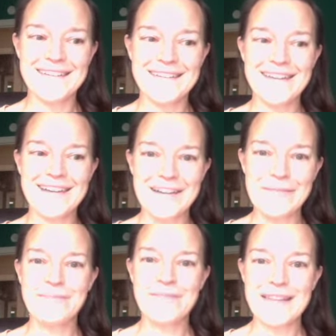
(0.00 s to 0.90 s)
yeah,
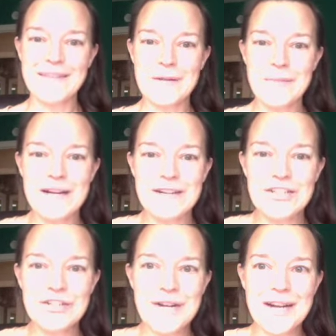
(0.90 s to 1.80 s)
I think my parents
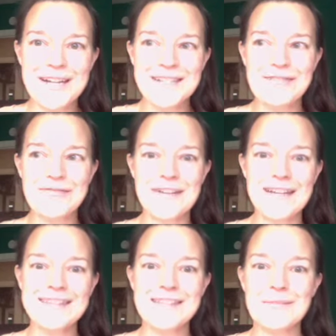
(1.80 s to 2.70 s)
tried to
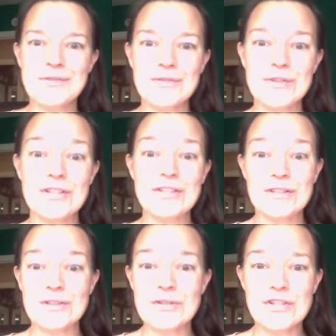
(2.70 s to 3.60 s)
find some sort of
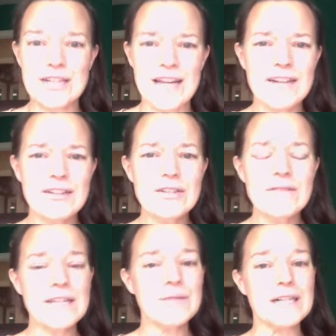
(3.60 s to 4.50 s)
solution. I don't know if
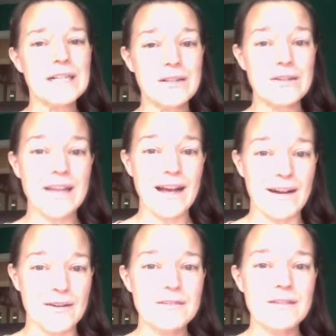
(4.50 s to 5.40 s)
anyone cleared the
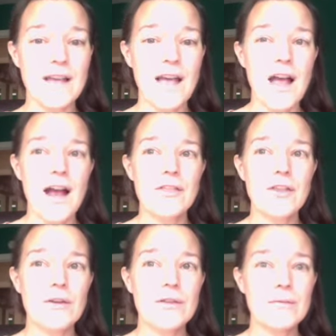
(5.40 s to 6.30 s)
house,
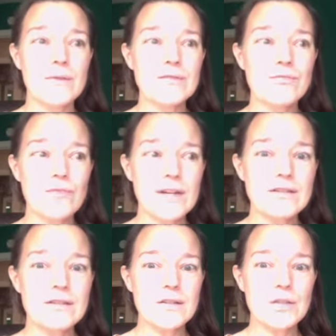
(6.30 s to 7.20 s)
though there was
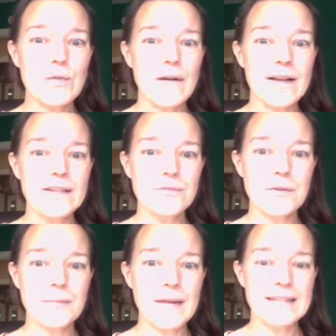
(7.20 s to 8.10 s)
once twice when
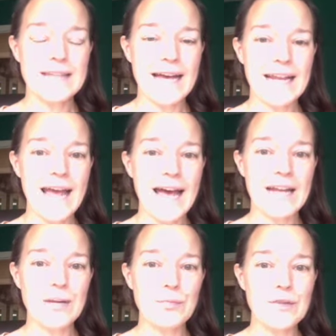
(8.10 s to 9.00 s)
my dad had
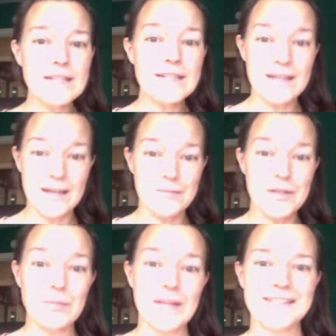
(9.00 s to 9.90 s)
a priest come to
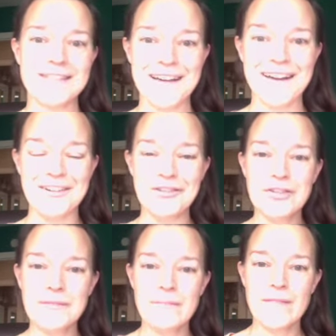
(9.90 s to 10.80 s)
bless the house.
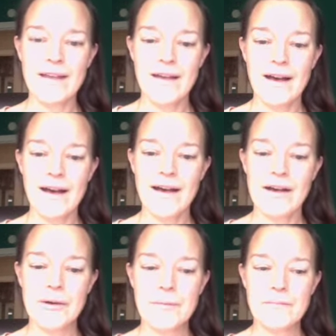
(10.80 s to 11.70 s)

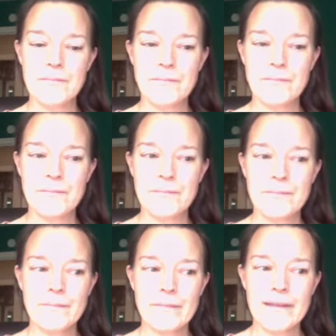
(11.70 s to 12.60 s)
Um,
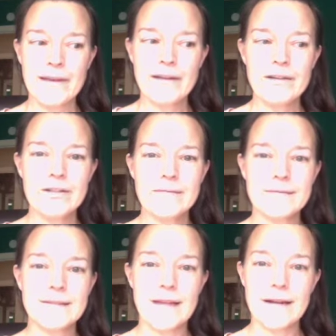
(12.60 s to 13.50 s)
I don't know if it
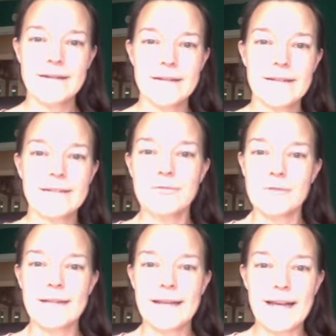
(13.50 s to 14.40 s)
was technically sort
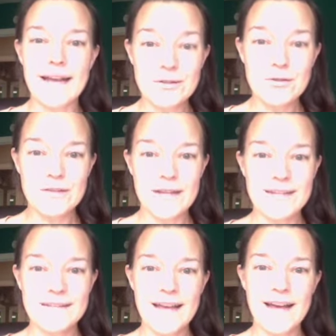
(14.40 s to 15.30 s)
of like
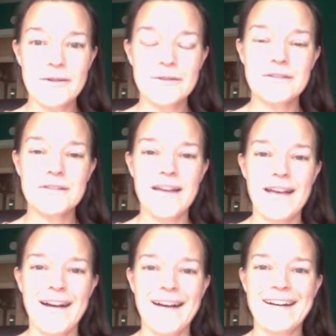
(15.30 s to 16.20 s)
exorcise the house,
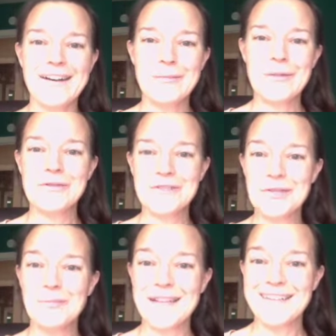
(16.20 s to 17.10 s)
um, but it was to
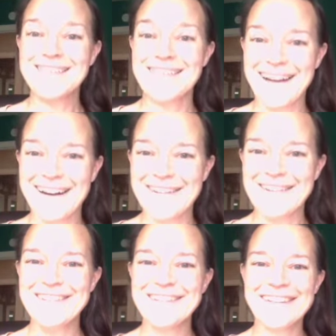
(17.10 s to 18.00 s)
bless the
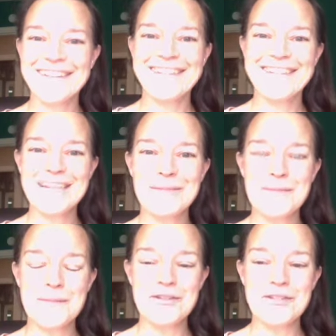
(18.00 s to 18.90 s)
house to keep
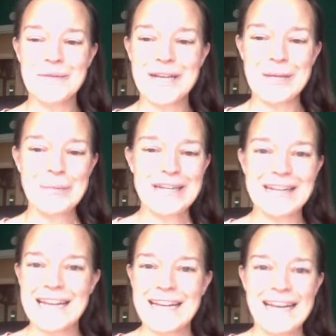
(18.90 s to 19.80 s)
spirits away. But
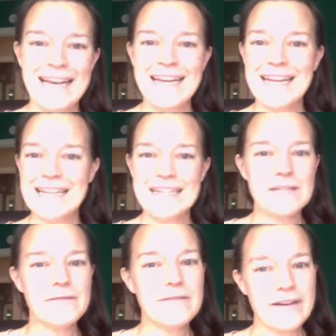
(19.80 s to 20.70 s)
again, it's
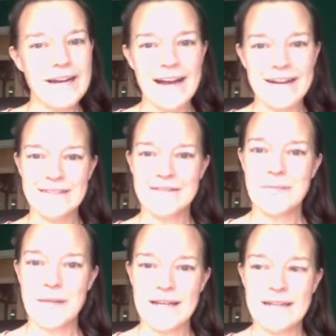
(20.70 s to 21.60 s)
a very active
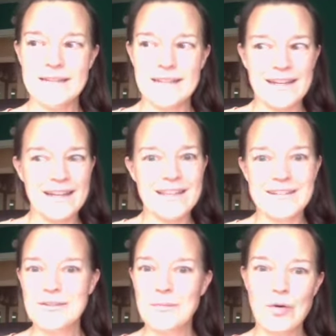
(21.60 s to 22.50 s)
space. Again,
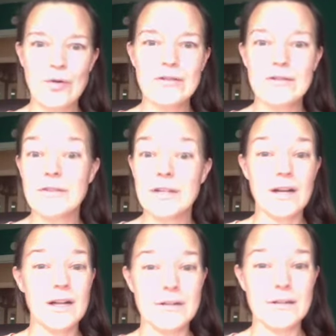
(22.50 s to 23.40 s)
there's a portal, or you
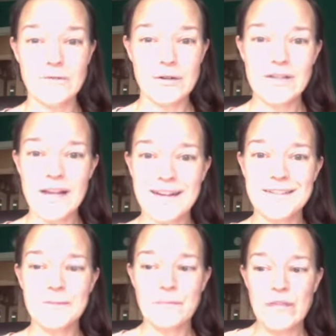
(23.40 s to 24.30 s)
call it a
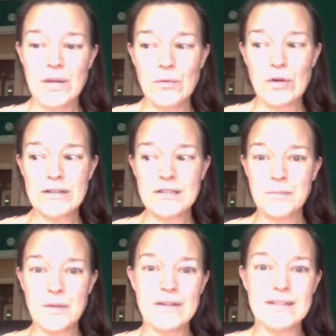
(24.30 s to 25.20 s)
vortex, where
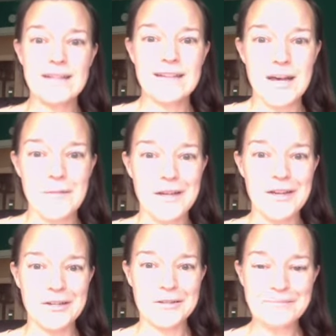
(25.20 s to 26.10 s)
spirits can come and
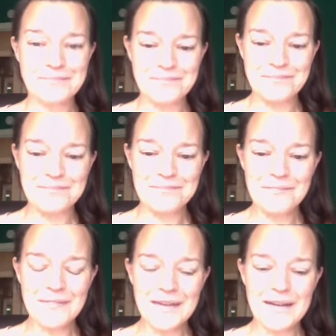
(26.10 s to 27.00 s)
go.
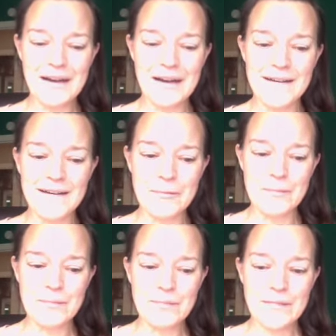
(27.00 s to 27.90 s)

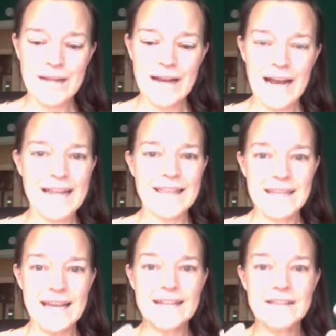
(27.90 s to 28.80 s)
Um, I think
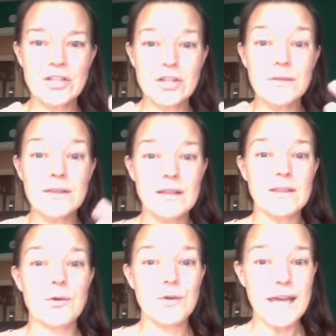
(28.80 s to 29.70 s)
that has to do with the
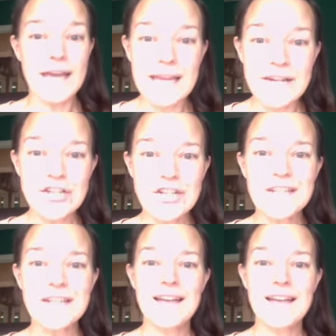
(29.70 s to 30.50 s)
location